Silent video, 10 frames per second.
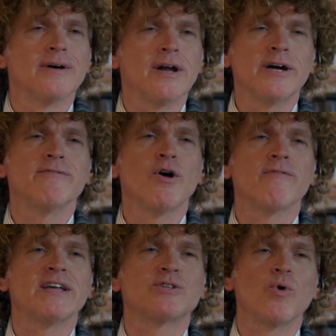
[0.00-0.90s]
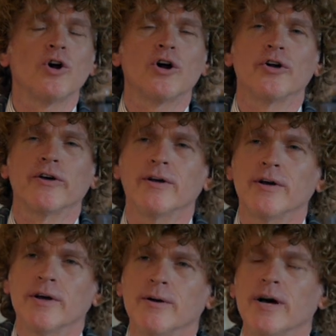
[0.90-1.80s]
I don't even know if that's a word
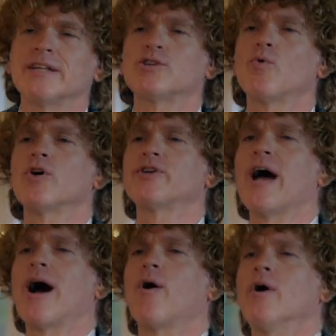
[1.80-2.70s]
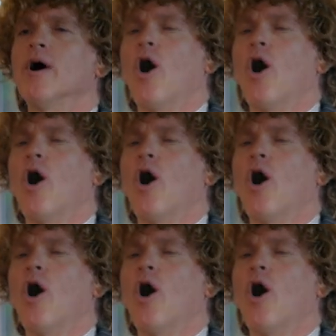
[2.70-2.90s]
well that's a word now